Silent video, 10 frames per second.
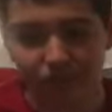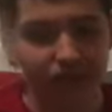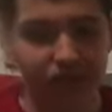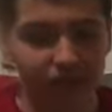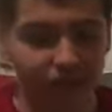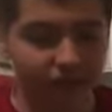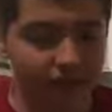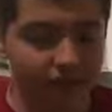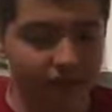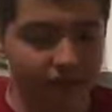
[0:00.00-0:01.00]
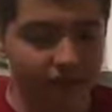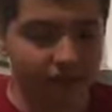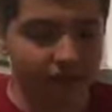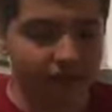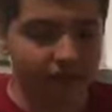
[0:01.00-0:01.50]
I mean,
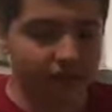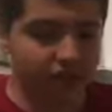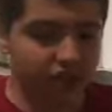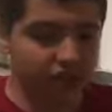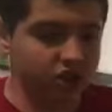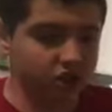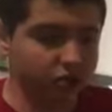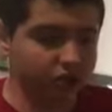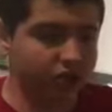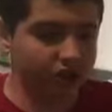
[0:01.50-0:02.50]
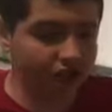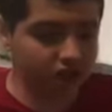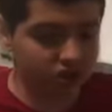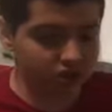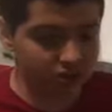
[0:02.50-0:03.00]
it just gone up to
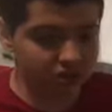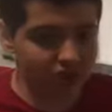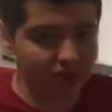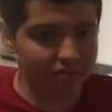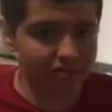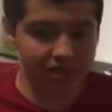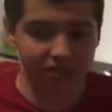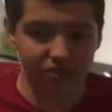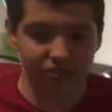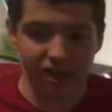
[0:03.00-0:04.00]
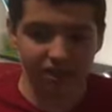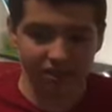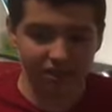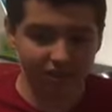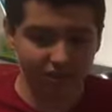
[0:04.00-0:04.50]
500 subscribers. That's
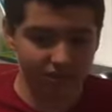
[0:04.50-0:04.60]
amazing.